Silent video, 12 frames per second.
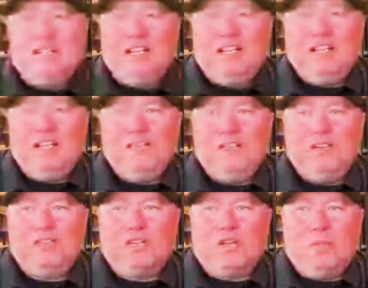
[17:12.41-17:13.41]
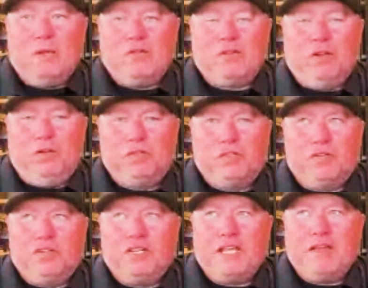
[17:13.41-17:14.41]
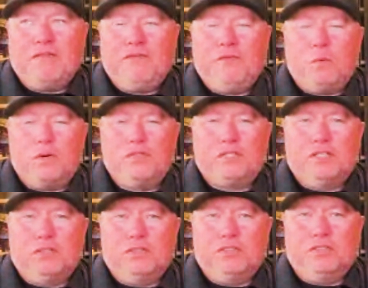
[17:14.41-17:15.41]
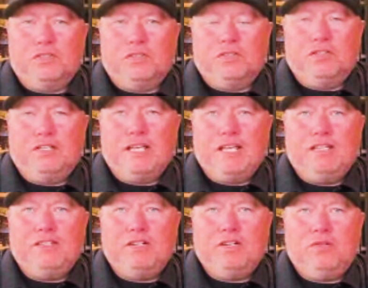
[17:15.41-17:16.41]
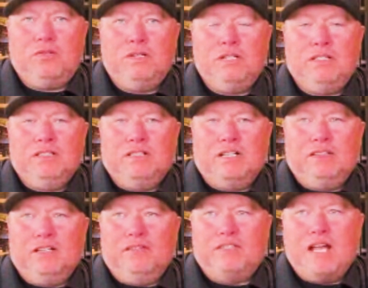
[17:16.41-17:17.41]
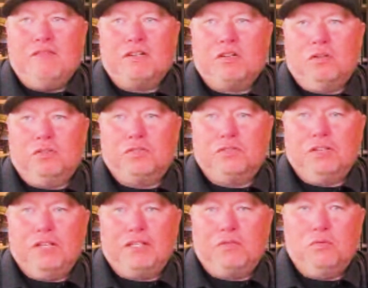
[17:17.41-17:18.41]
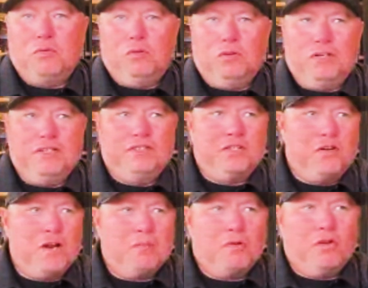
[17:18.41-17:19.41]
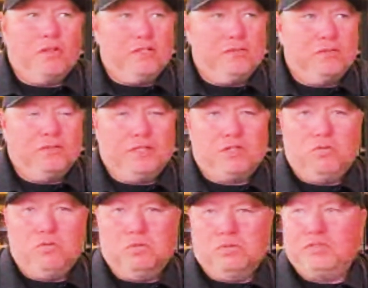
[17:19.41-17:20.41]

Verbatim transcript: I, I you know it's all about culture and you can't force culture and you can't mm. you know I'd love to have a culture like Google or Instagram or all these really cool